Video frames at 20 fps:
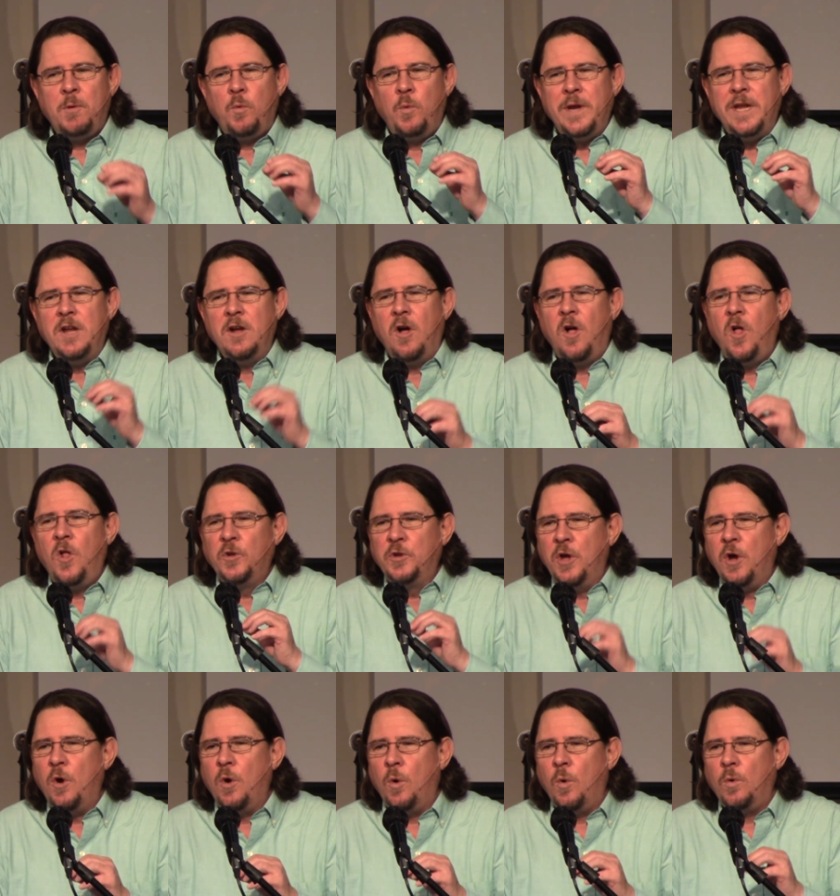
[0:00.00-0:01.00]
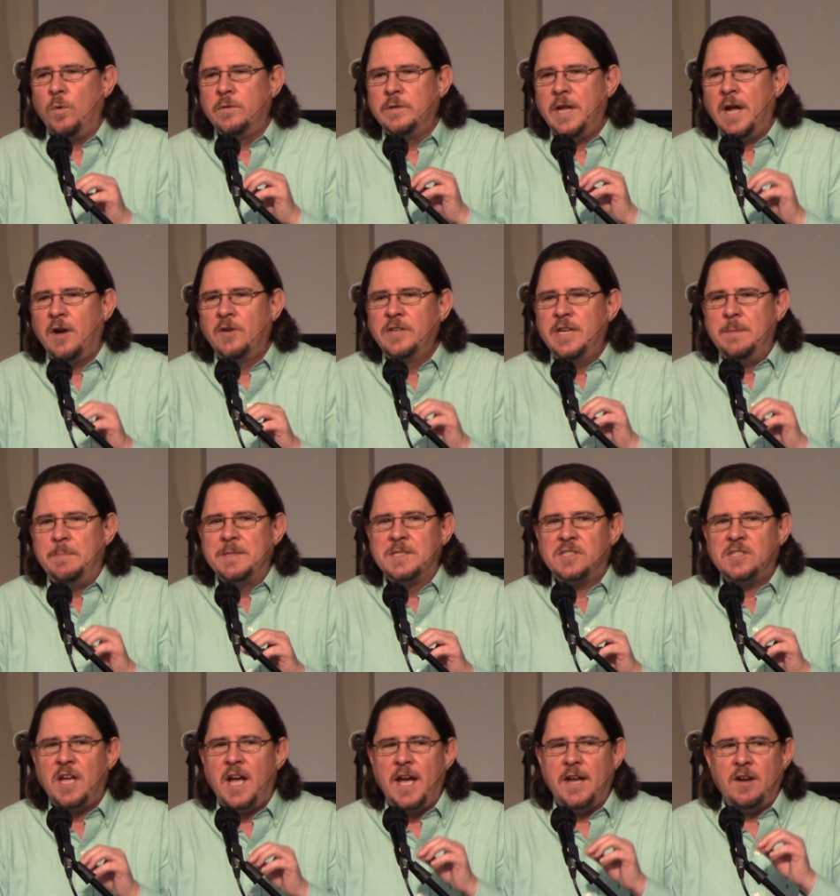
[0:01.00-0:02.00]
but we all know, down deep
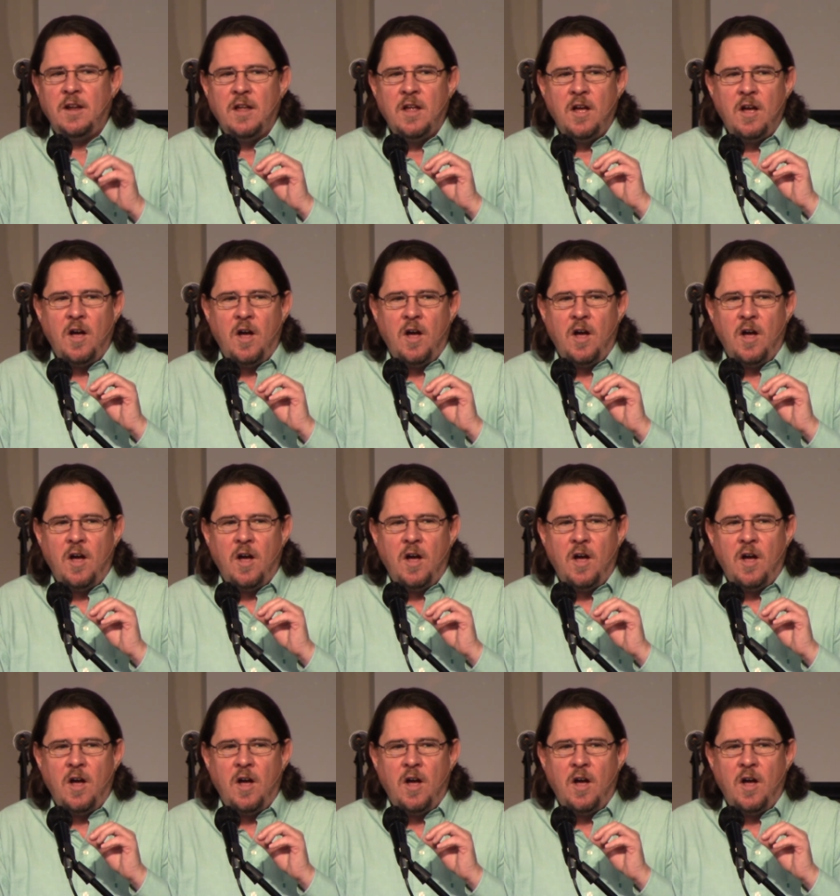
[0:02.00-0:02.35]
inside,